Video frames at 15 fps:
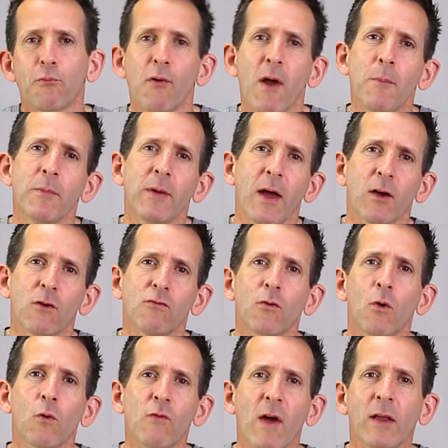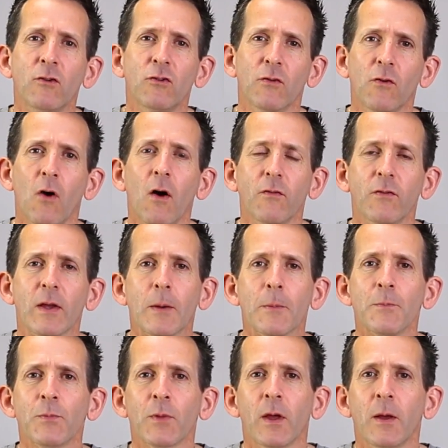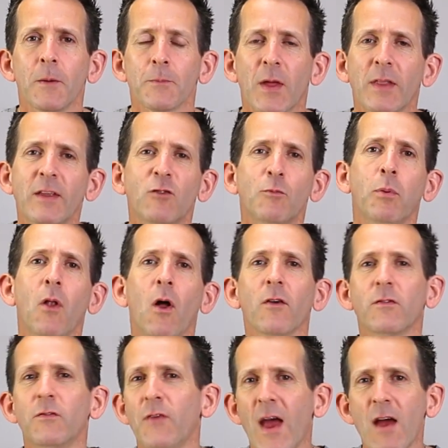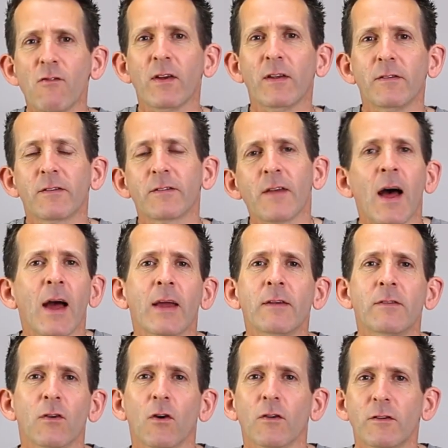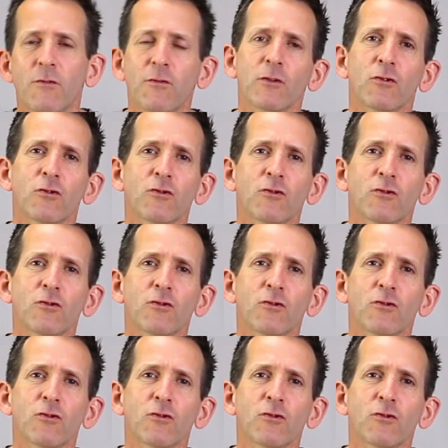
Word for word: Premier Cru range of coffee. And these plots vary in size, they've got different